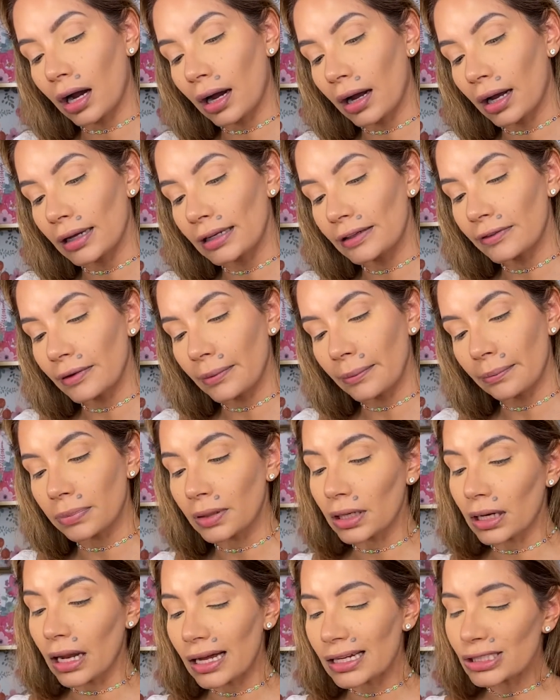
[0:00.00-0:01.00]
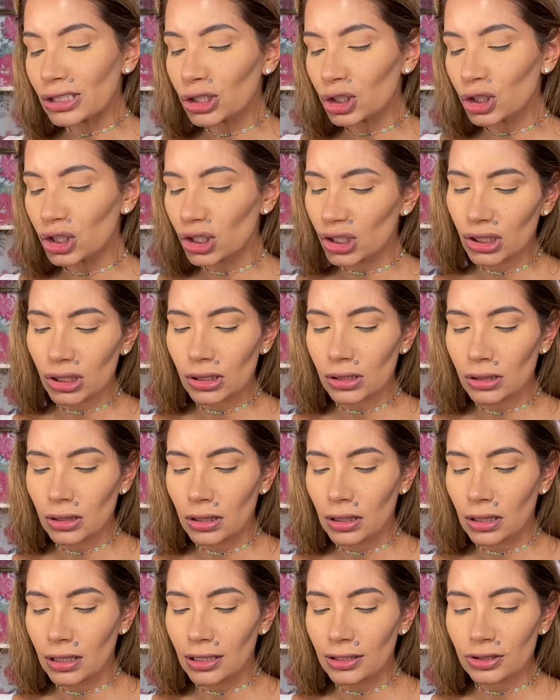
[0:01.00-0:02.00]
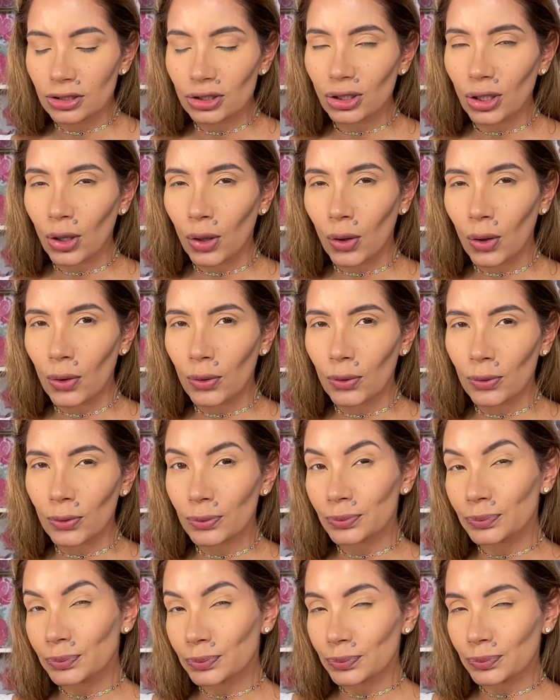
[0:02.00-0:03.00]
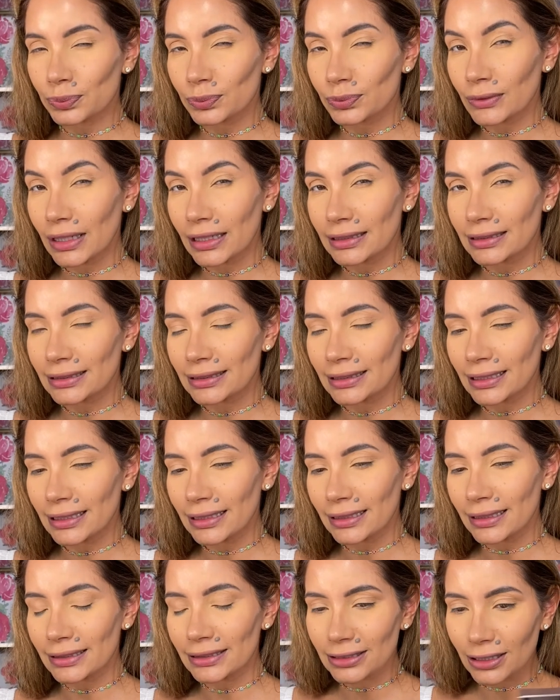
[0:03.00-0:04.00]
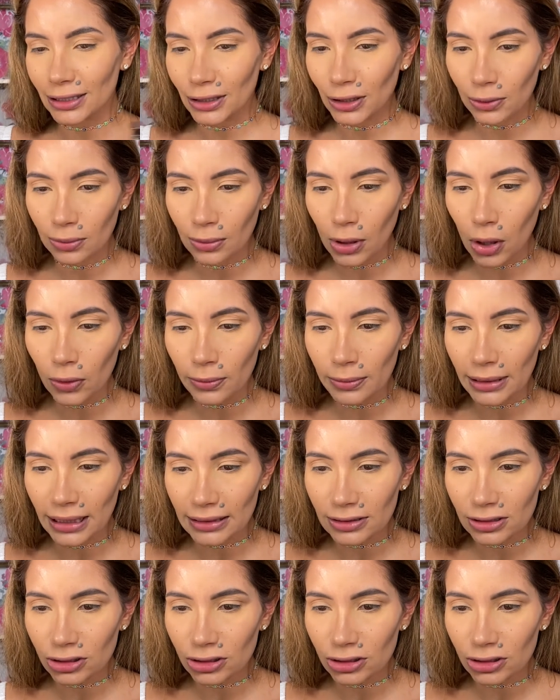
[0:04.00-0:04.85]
even blush. So let's see, it's a new moment.